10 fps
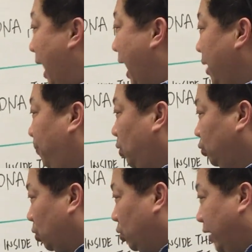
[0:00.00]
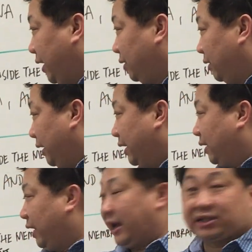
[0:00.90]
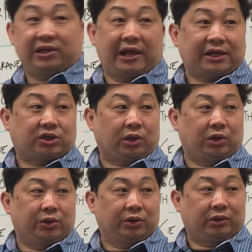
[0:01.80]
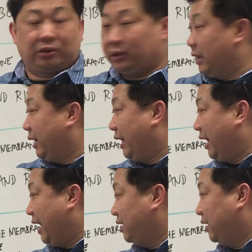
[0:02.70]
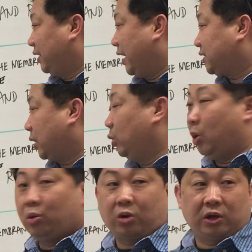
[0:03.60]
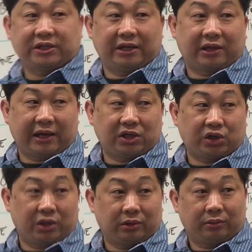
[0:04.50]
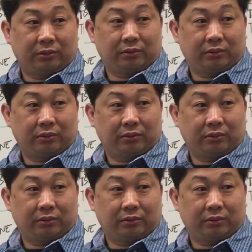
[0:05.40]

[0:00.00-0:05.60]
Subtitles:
Hypotonic, it has less solute, and it has a low concentration.